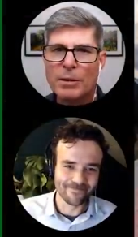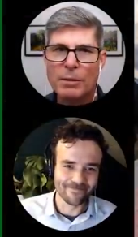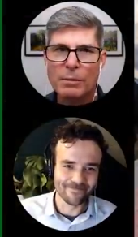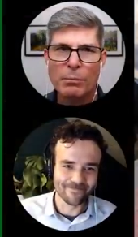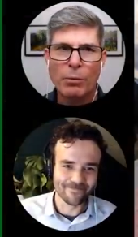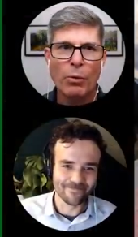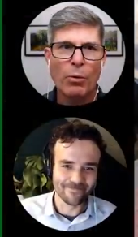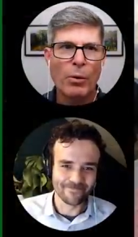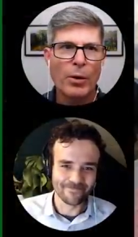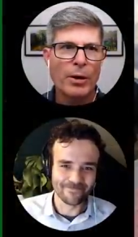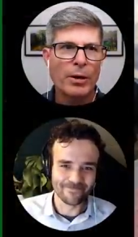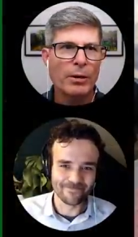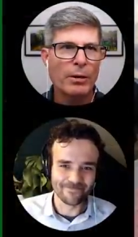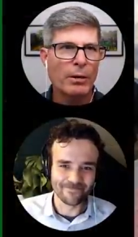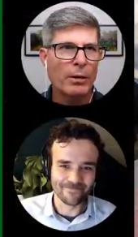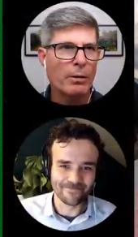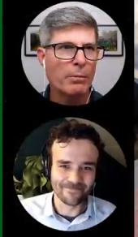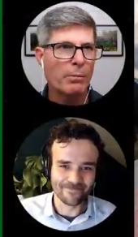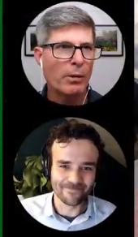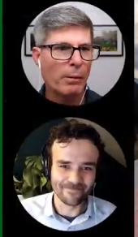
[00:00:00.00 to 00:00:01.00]
Speaker 1: good point.
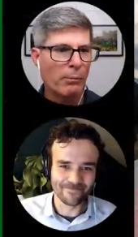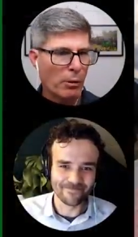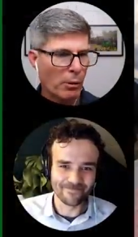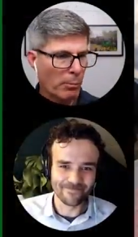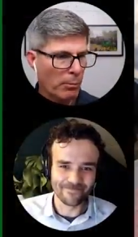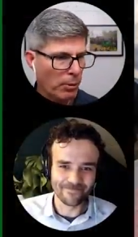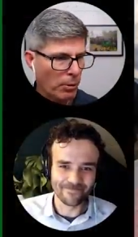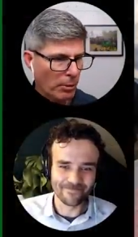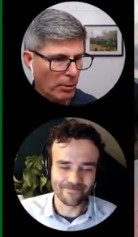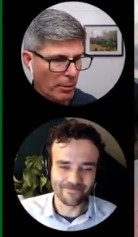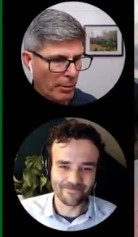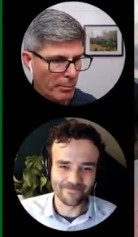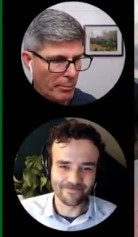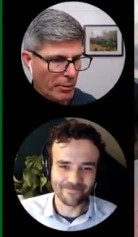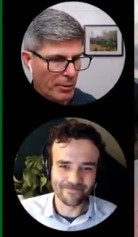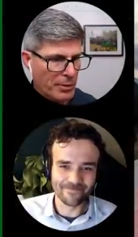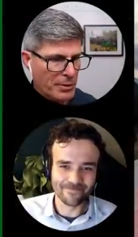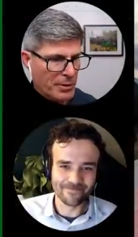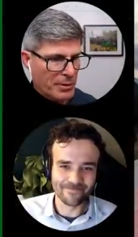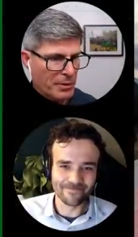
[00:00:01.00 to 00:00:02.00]
Um, I'm going to pull up
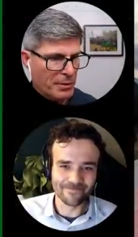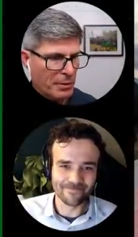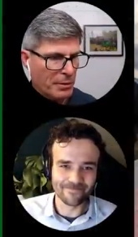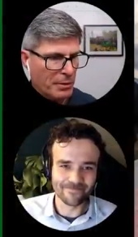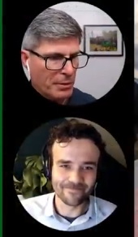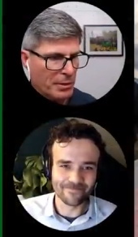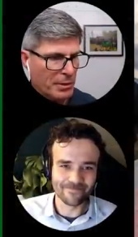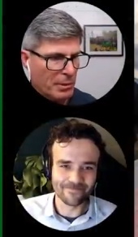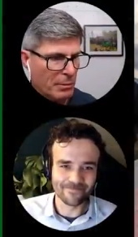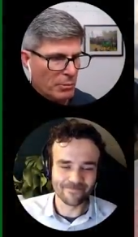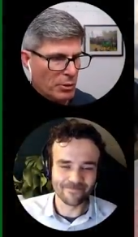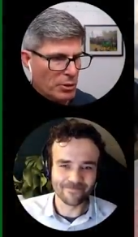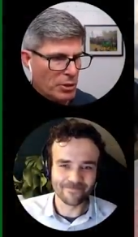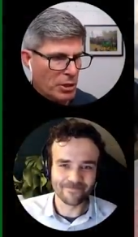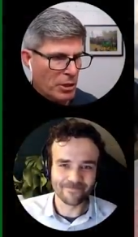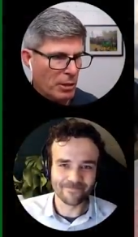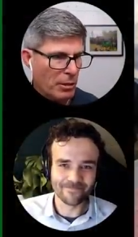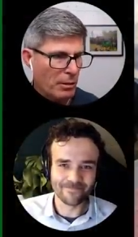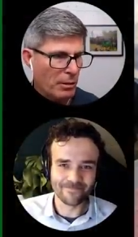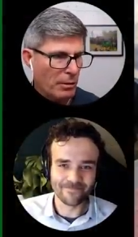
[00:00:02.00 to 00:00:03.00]
this this
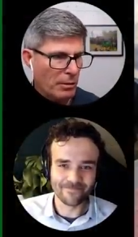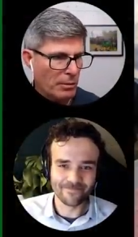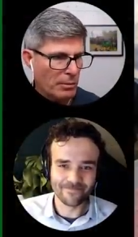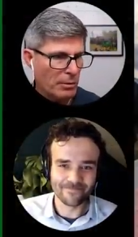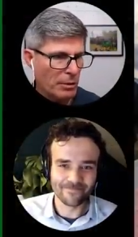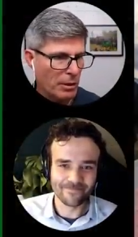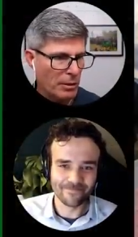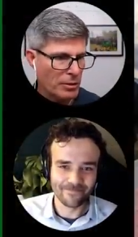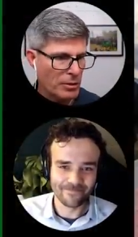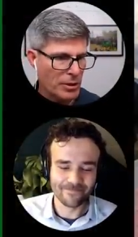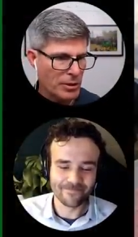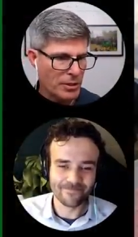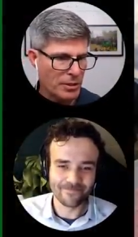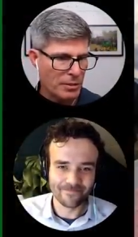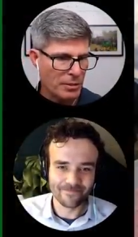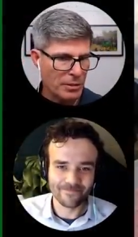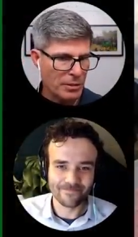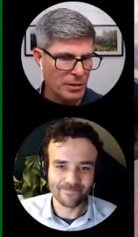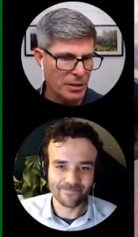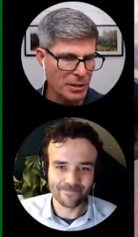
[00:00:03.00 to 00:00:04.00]
image here uh, just
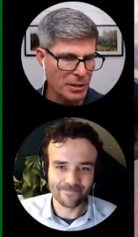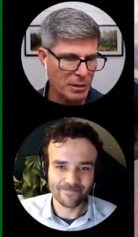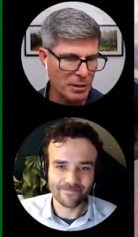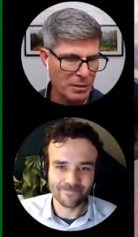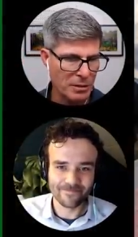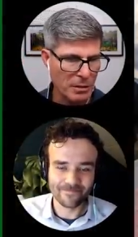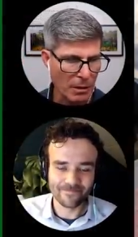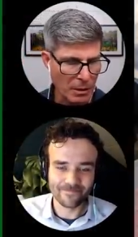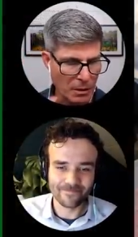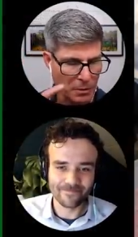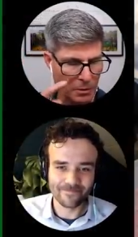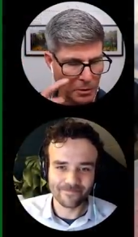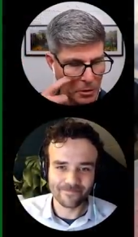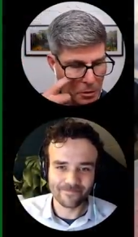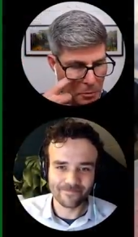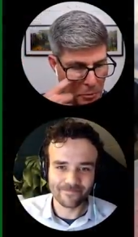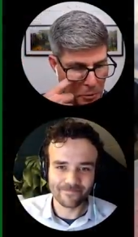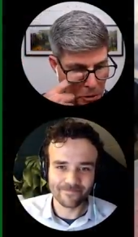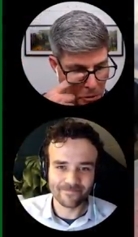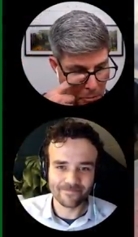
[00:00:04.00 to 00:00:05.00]
just to talk a
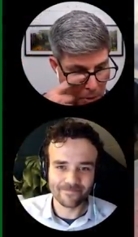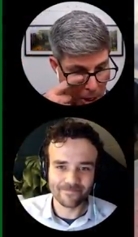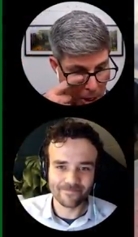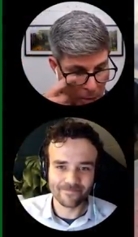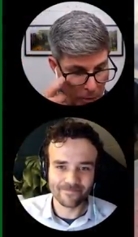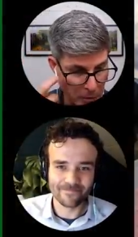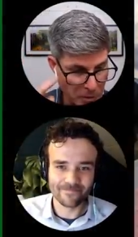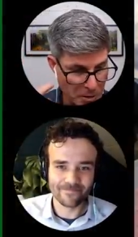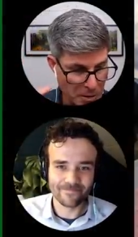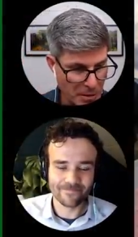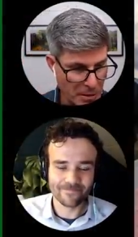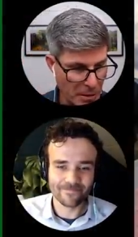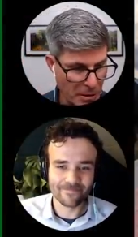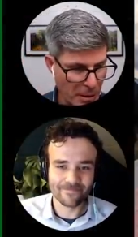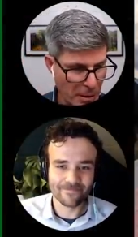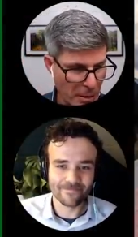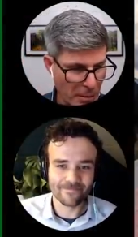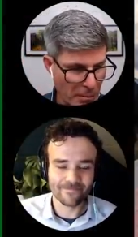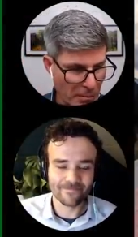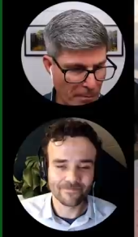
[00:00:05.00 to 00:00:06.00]
little bit about
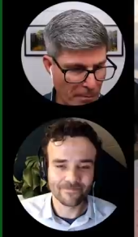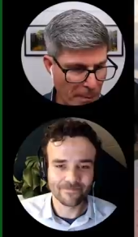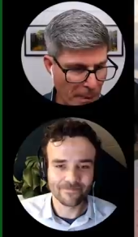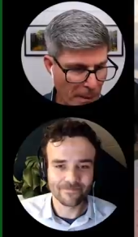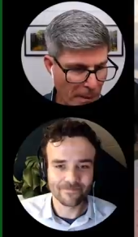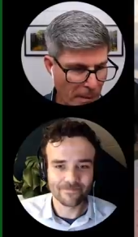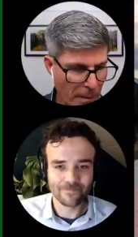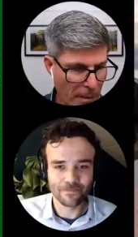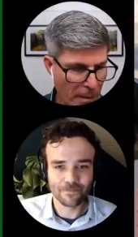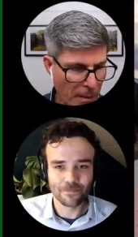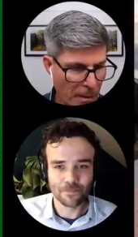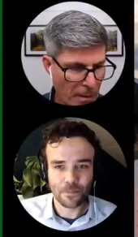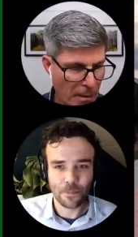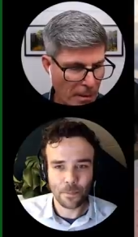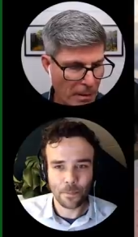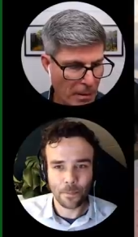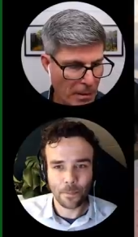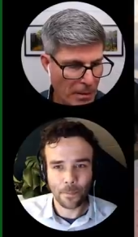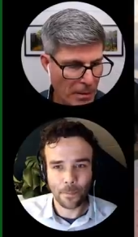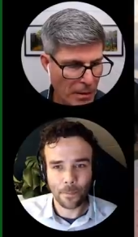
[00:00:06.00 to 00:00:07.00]
um,
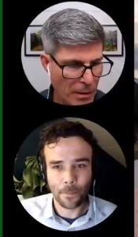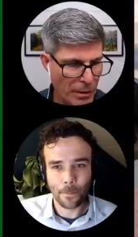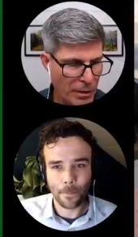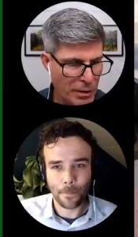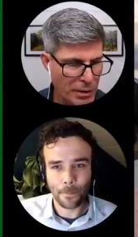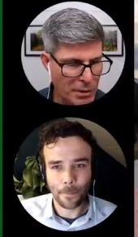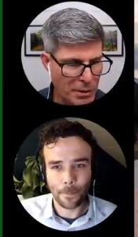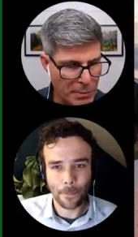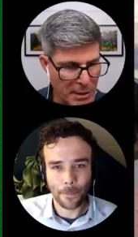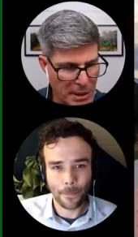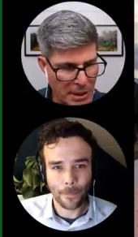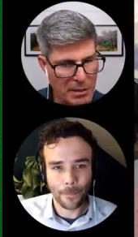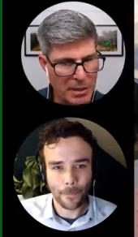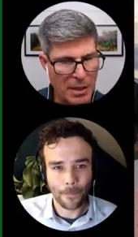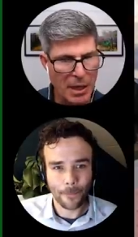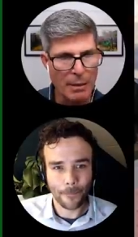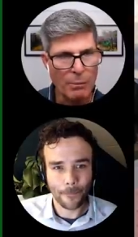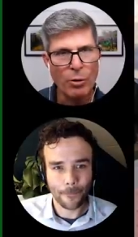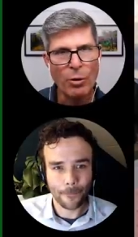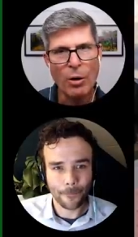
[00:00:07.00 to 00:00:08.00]
the speed
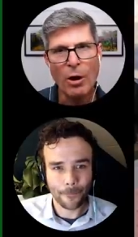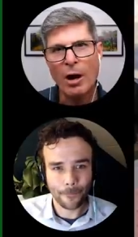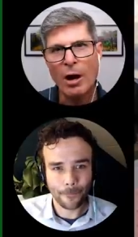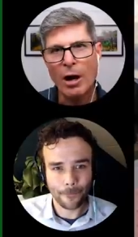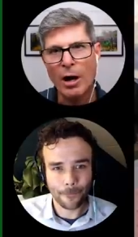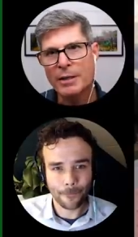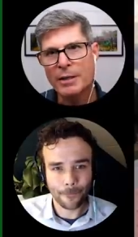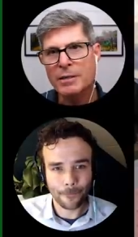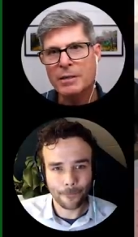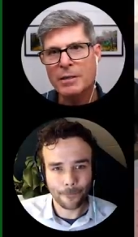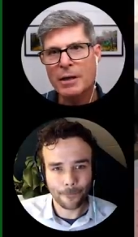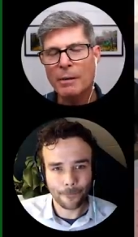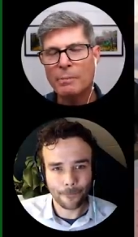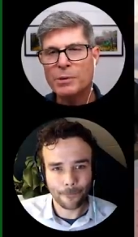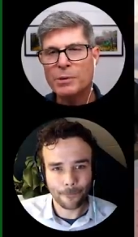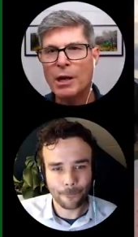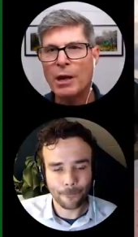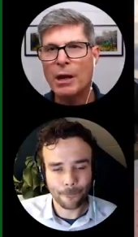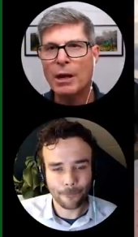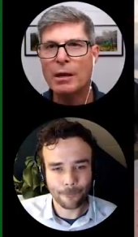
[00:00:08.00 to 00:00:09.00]
table
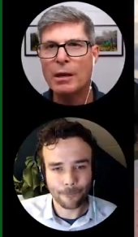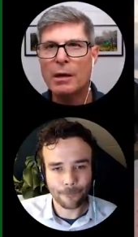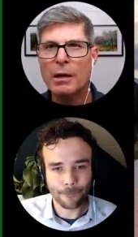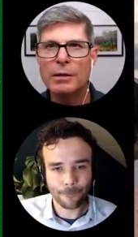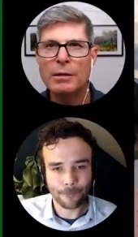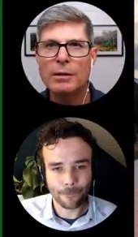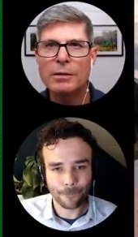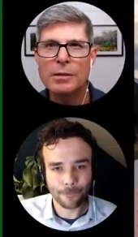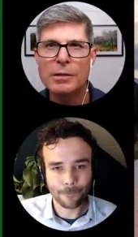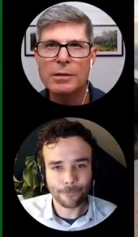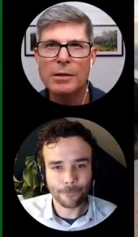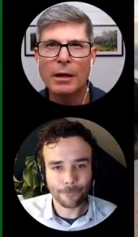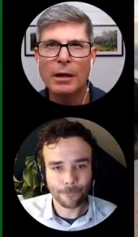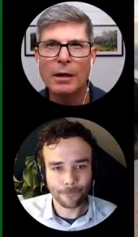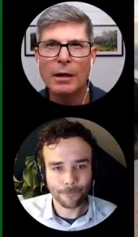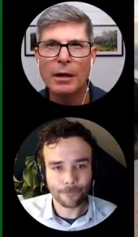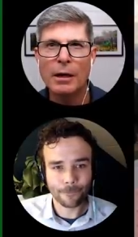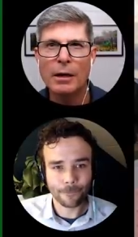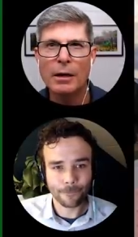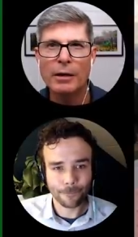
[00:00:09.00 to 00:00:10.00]
concept, and
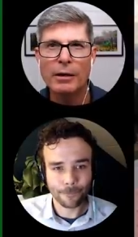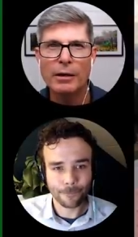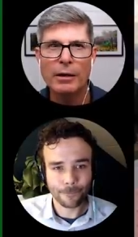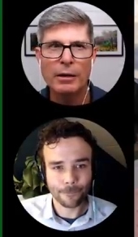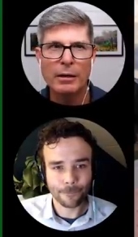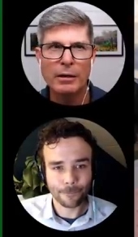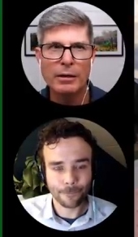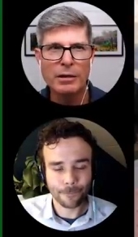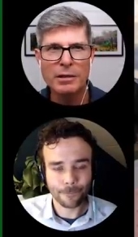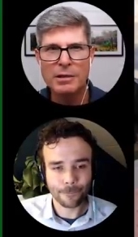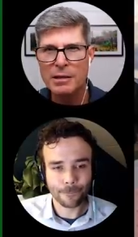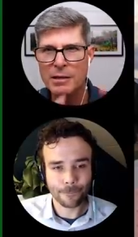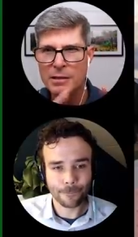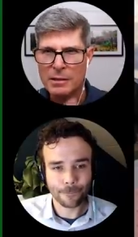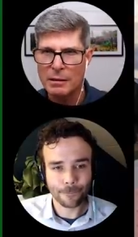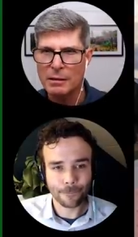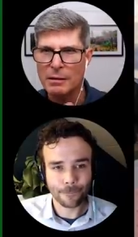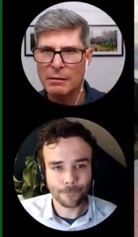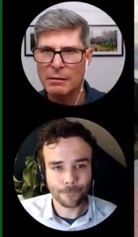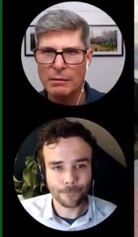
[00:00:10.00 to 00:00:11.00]
uh, it, this
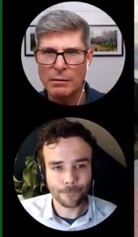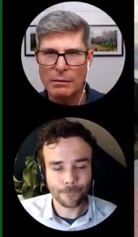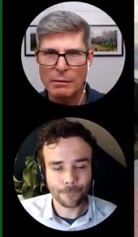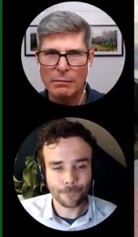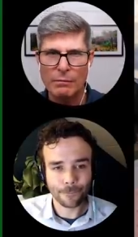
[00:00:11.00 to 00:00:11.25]
isn't